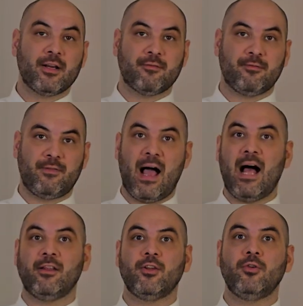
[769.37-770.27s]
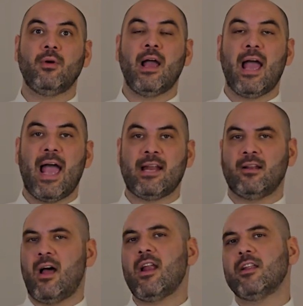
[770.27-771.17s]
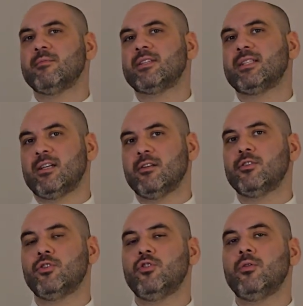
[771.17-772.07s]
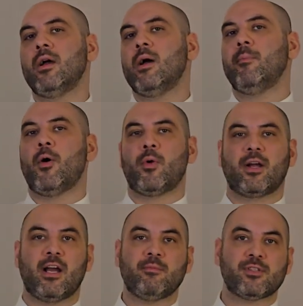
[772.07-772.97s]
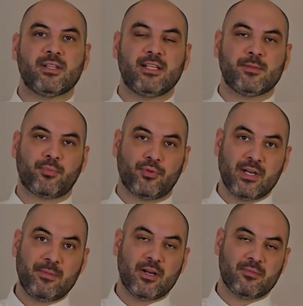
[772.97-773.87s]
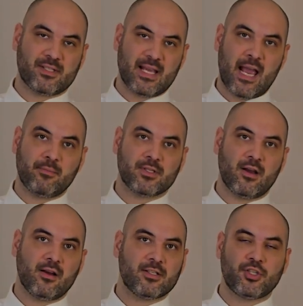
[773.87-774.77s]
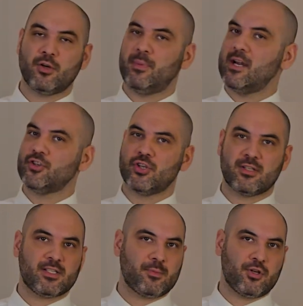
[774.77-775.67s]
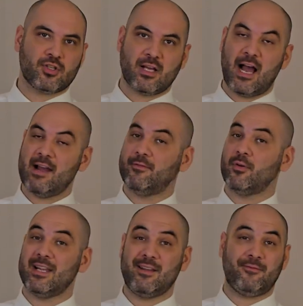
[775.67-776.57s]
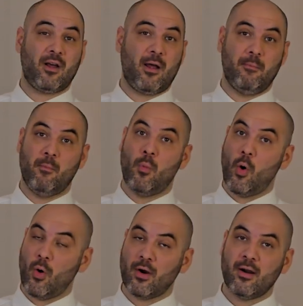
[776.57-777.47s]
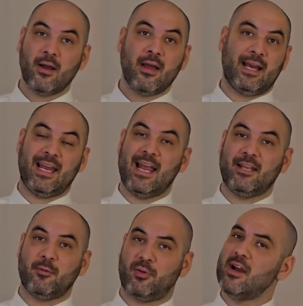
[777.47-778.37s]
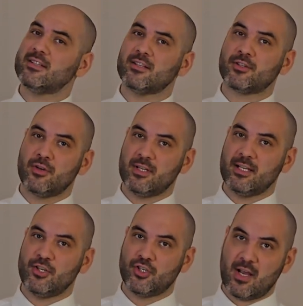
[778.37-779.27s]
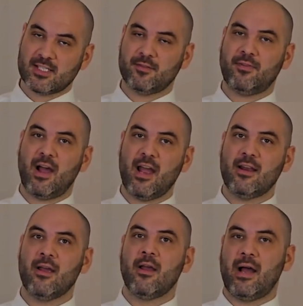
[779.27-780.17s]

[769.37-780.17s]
good value, and a lot of them still do. But when it comes to these premium Samsungs, you're paying just as much as an iPhone, if not more. Again, the price is certainly justified,